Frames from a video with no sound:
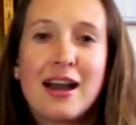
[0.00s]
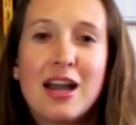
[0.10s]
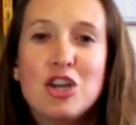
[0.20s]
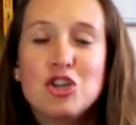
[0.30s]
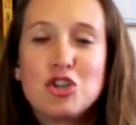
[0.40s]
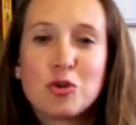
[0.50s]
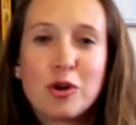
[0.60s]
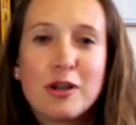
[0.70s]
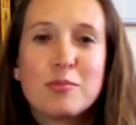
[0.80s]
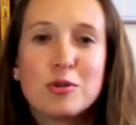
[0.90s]

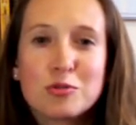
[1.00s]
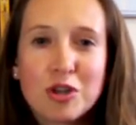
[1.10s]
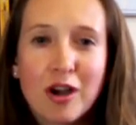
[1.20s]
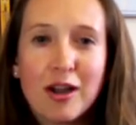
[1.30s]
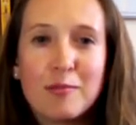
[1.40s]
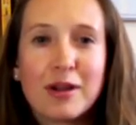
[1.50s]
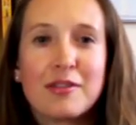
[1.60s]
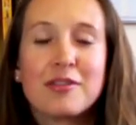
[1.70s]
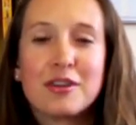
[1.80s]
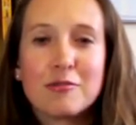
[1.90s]
enjoyable time rather
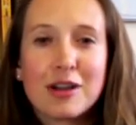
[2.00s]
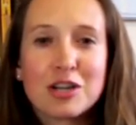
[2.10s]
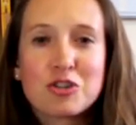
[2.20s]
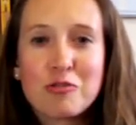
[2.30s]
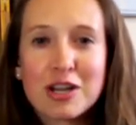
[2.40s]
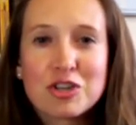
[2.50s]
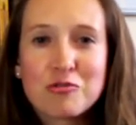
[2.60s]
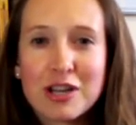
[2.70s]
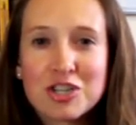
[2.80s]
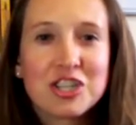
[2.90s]
than a
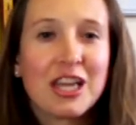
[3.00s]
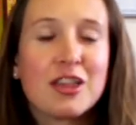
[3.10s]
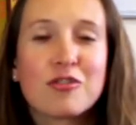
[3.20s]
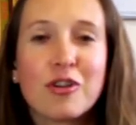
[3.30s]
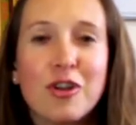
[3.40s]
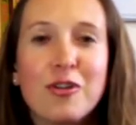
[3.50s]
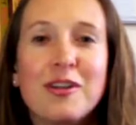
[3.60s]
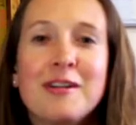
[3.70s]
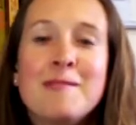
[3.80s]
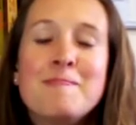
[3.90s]
rush to get through.
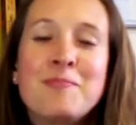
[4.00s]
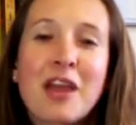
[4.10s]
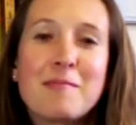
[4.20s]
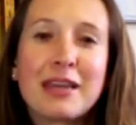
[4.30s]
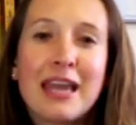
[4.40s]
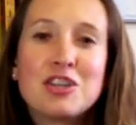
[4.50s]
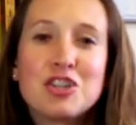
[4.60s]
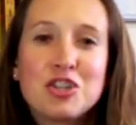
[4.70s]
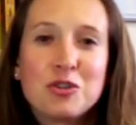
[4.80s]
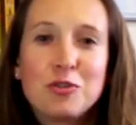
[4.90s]
I began
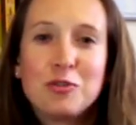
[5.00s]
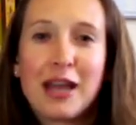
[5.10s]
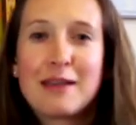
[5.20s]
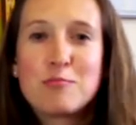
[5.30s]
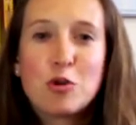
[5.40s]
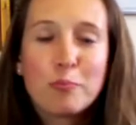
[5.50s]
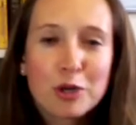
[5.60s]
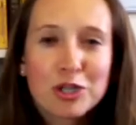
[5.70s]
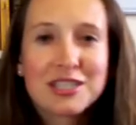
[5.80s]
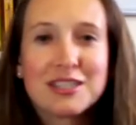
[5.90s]
to add more
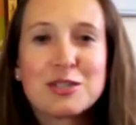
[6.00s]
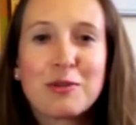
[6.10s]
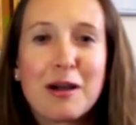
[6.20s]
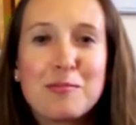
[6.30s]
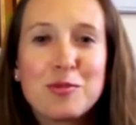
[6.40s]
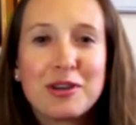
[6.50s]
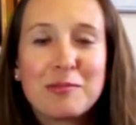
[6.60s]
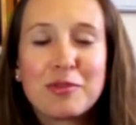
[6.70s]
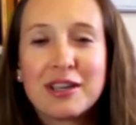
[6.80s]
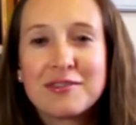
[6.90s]
books into our morning
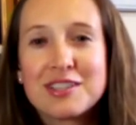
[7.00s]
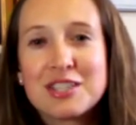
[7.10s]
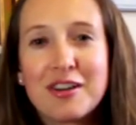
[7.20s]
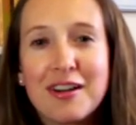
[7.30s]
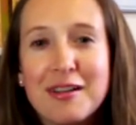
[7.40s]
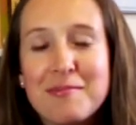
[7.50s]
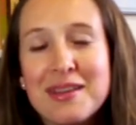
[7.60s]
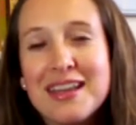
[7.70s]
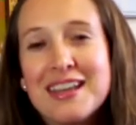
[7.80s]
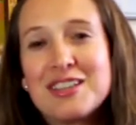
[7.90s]
breakfast time,
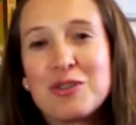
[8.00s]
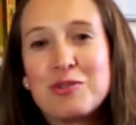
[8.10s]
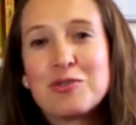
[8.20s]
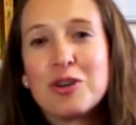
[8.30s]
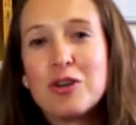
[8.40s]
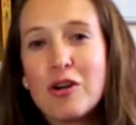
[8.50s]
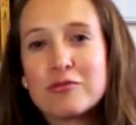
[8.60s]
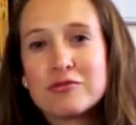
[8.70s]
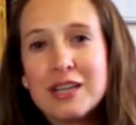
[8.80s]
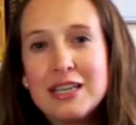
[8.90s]
so we do a lot
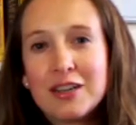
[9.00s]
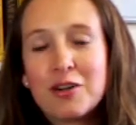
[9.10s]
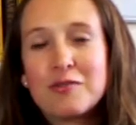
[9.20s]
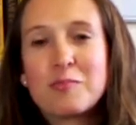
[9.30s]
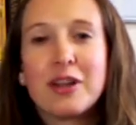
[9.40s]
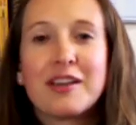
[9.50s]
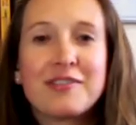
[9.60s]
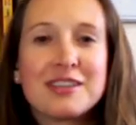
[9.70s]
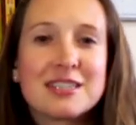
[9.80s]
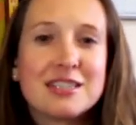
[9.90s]
of reading over
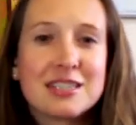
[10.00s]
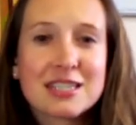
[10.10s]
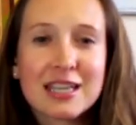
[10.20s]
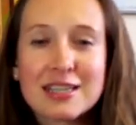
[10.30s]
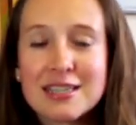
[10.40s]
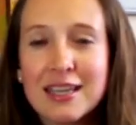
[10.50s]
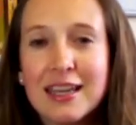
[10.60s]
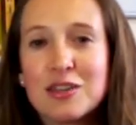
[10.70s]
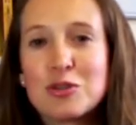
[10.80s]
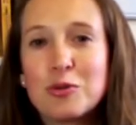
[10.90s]
breakfast and
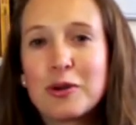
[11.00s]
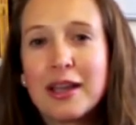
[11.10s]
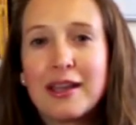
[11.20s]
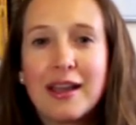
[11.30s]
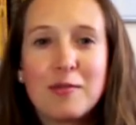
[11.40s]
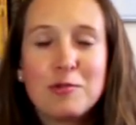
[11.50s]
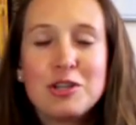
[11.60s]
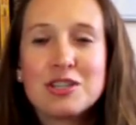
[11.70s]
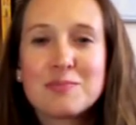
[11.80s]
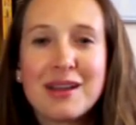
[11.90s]
discussing and talking, and we
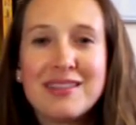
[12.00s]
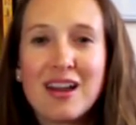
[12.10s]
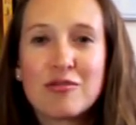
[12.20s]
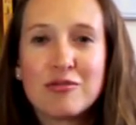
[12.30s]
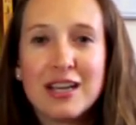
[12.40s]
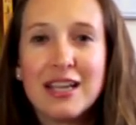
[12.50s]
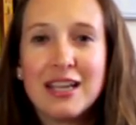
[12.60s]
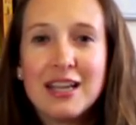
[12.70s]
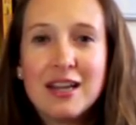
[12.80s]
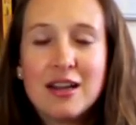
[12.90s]
just made that a really